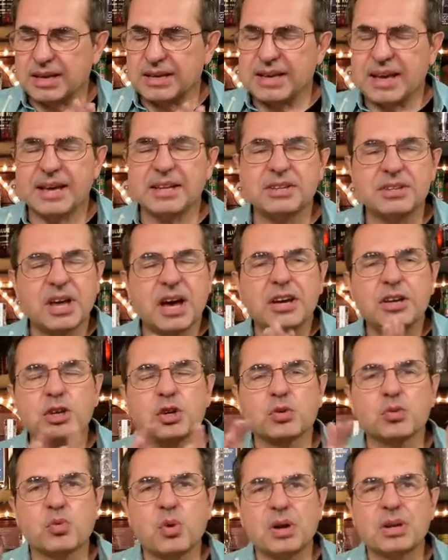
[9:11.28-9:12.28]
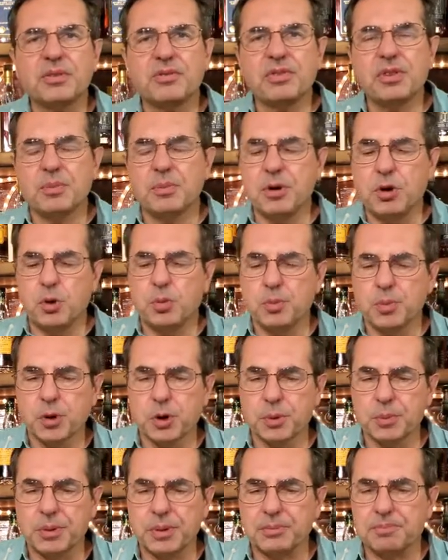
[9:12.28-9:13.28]
again, not your run-of-the-mill
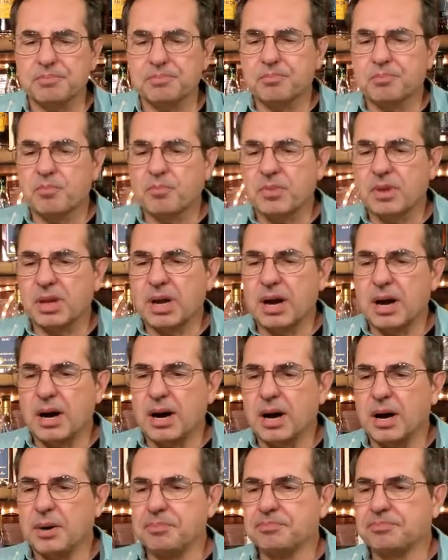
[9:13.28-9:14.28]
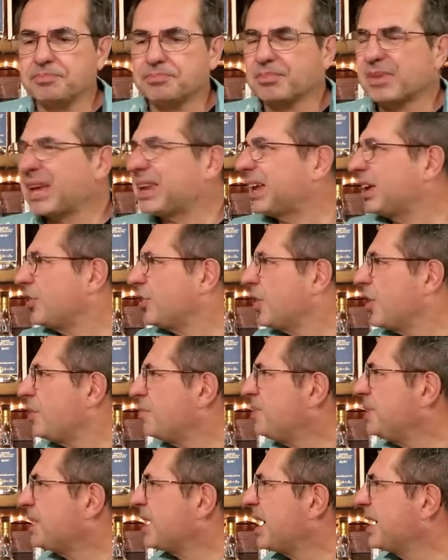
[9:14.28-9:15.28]
bourbon um, and I thought
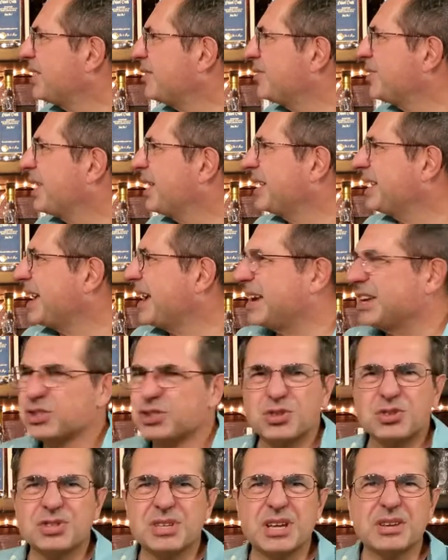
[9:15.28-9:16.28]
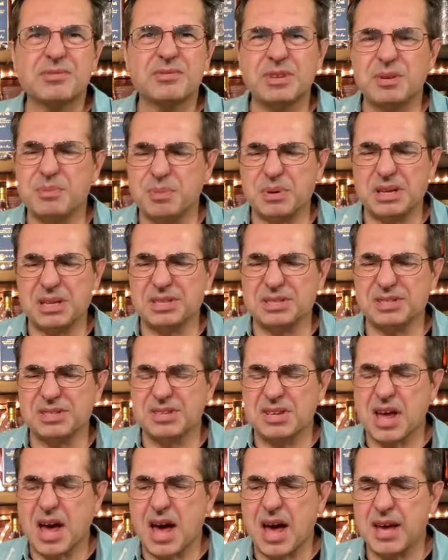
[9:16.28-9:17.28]
it'd be kind of like Angel's Envy, but it's
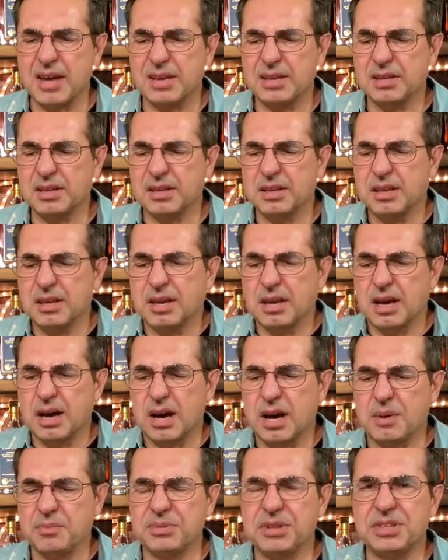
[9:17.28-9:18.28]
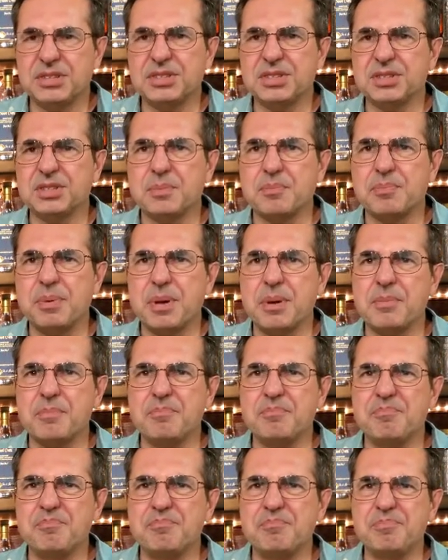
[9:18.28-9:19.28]
not. Um, this is a
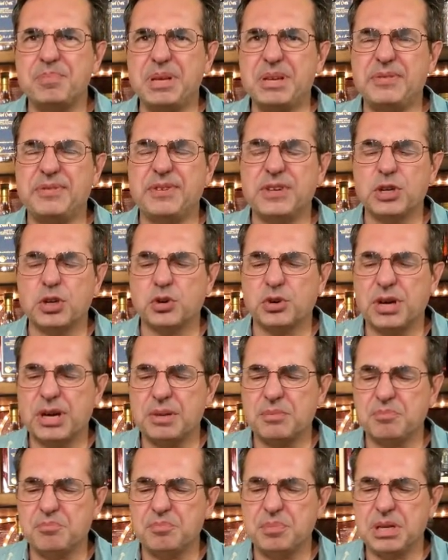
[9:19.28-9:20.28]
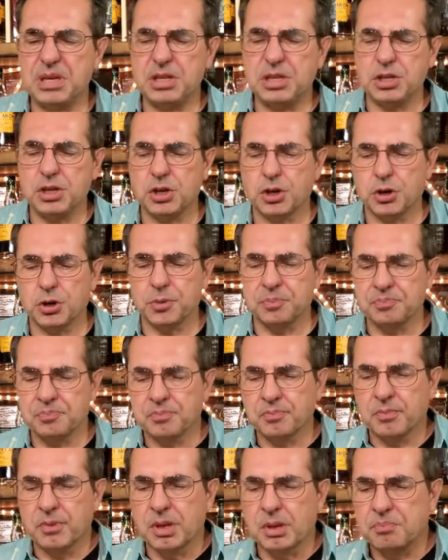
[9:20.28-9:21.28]
bit beefier and meatier,
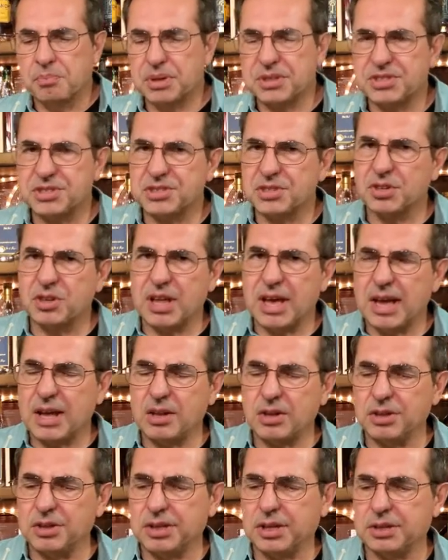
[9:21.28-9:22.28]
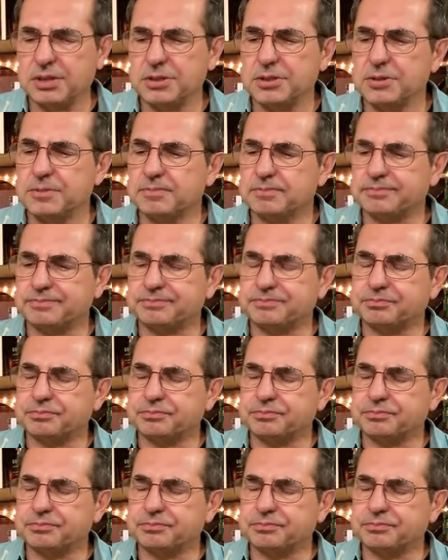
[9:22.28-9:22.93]
but still elegant.